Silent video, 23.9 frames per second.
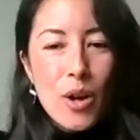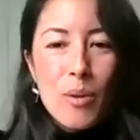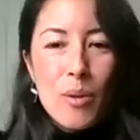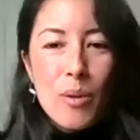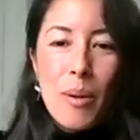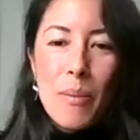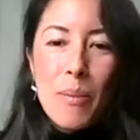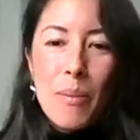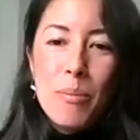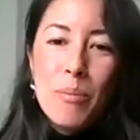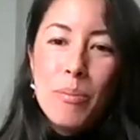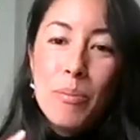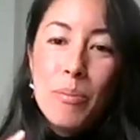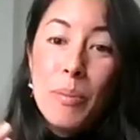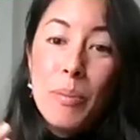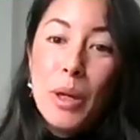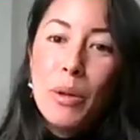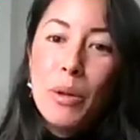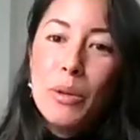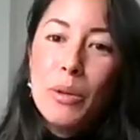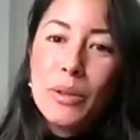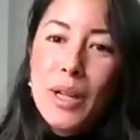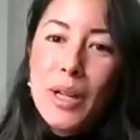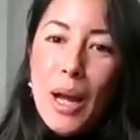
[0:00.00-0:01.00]
uh,
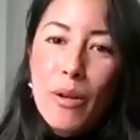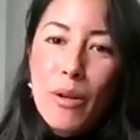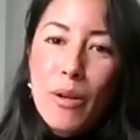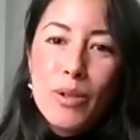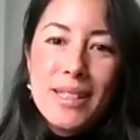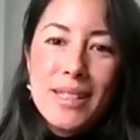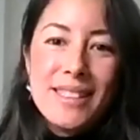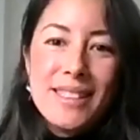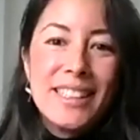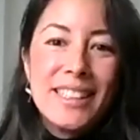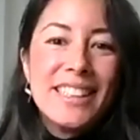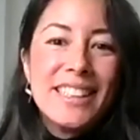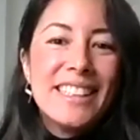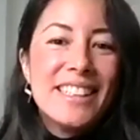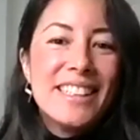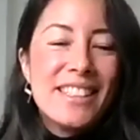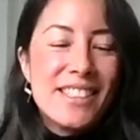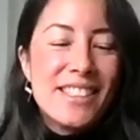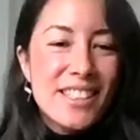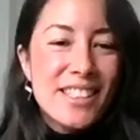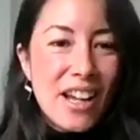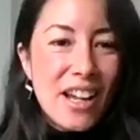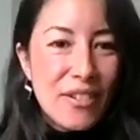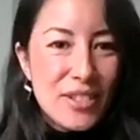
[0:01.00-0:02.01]
build kind of
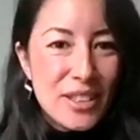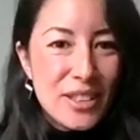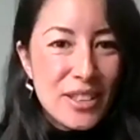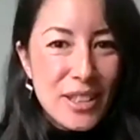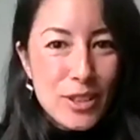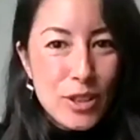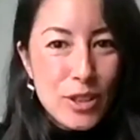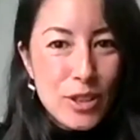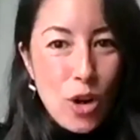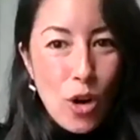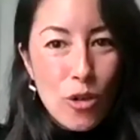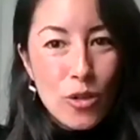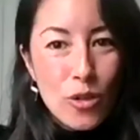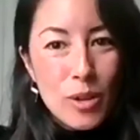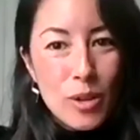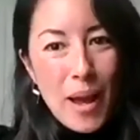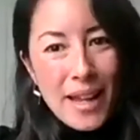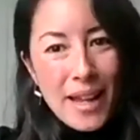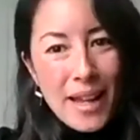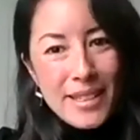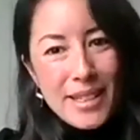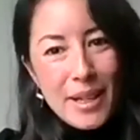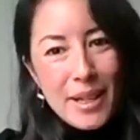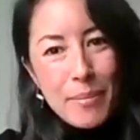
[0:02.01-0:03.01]
resilience after this COVID
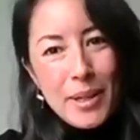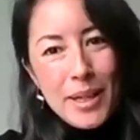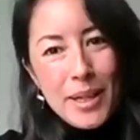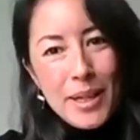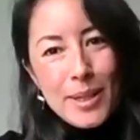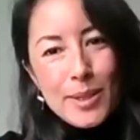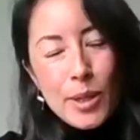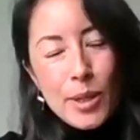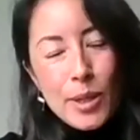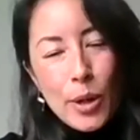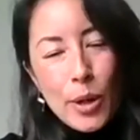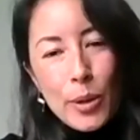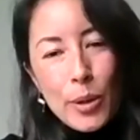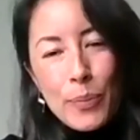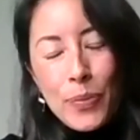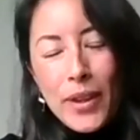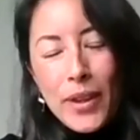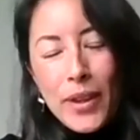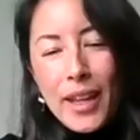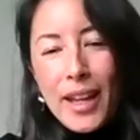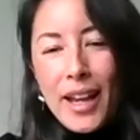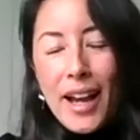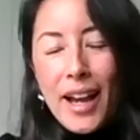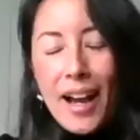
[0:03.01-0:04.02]
pandemic. So
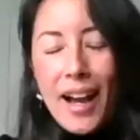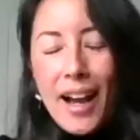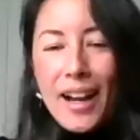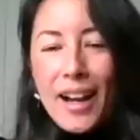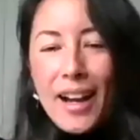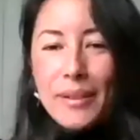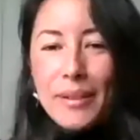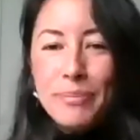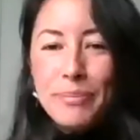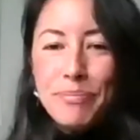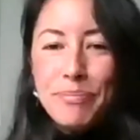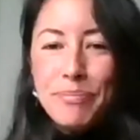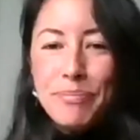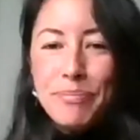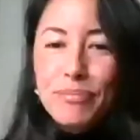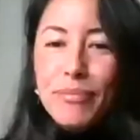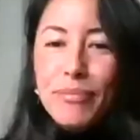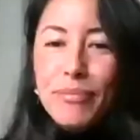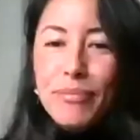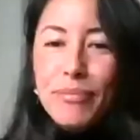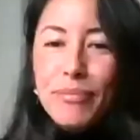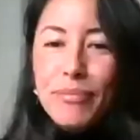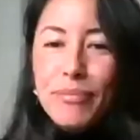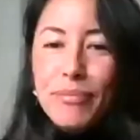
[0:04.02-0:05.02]
um,
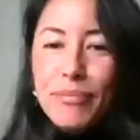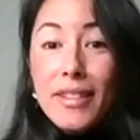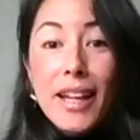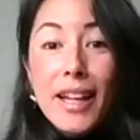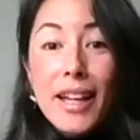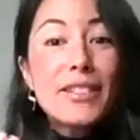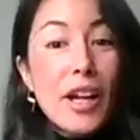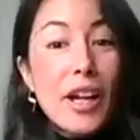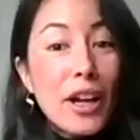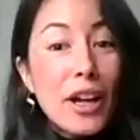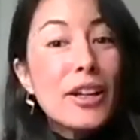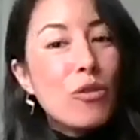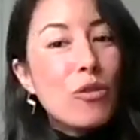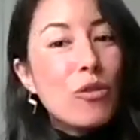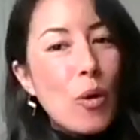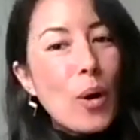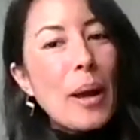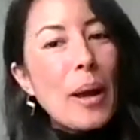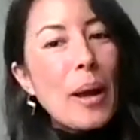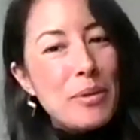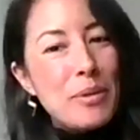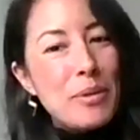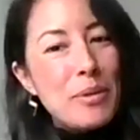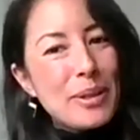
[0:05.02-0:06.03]
that's kind of what
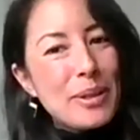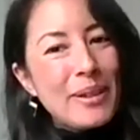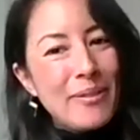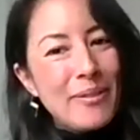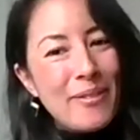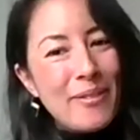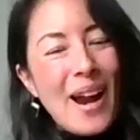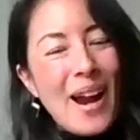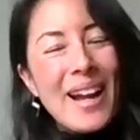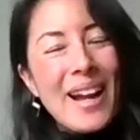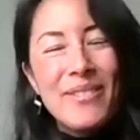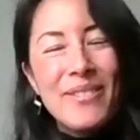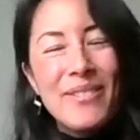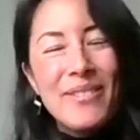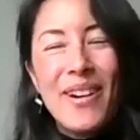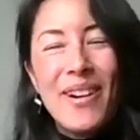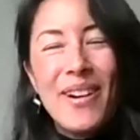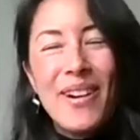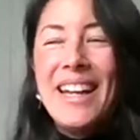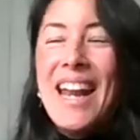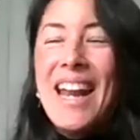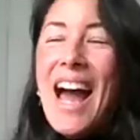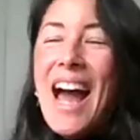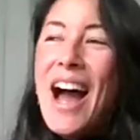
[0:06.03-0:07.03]
I'm doing right
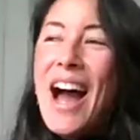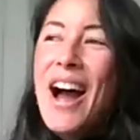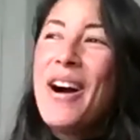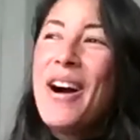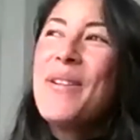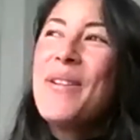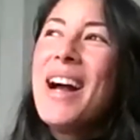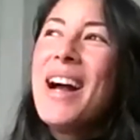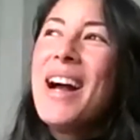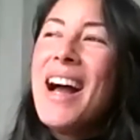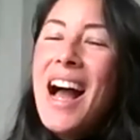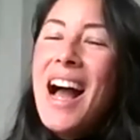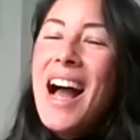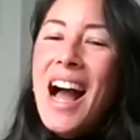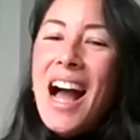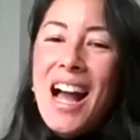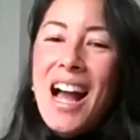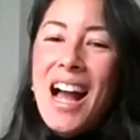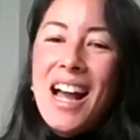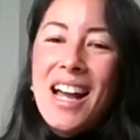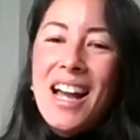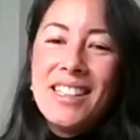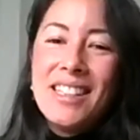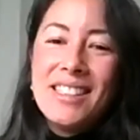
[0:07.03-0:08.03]
right now.
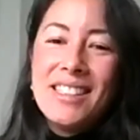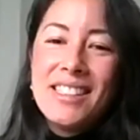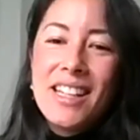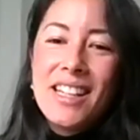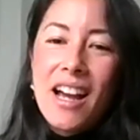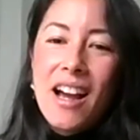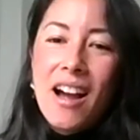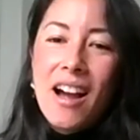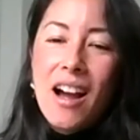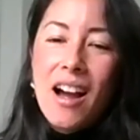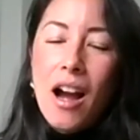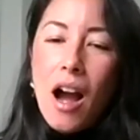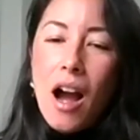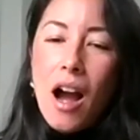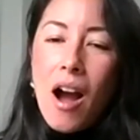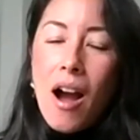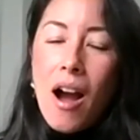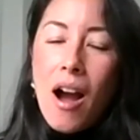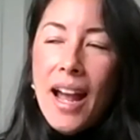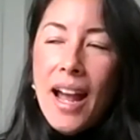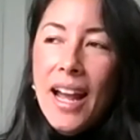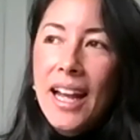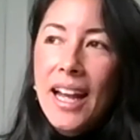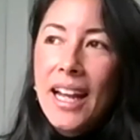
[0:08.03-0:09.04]
And uh,
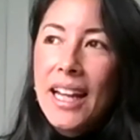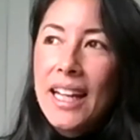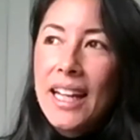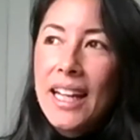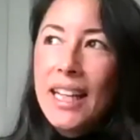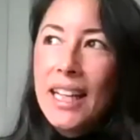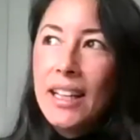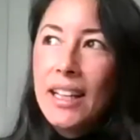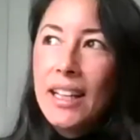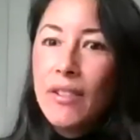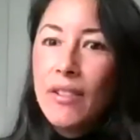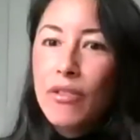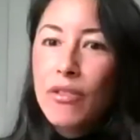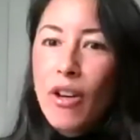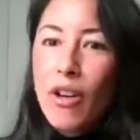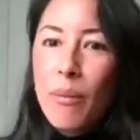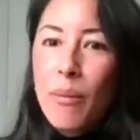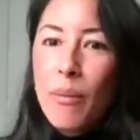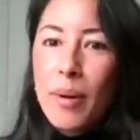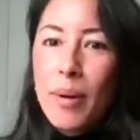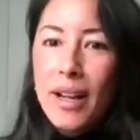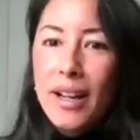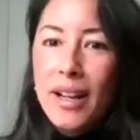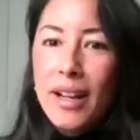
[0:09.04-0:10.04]
I, from
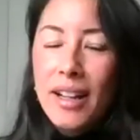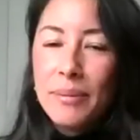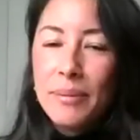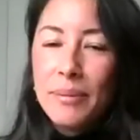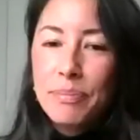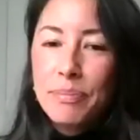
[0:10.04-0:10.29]
a,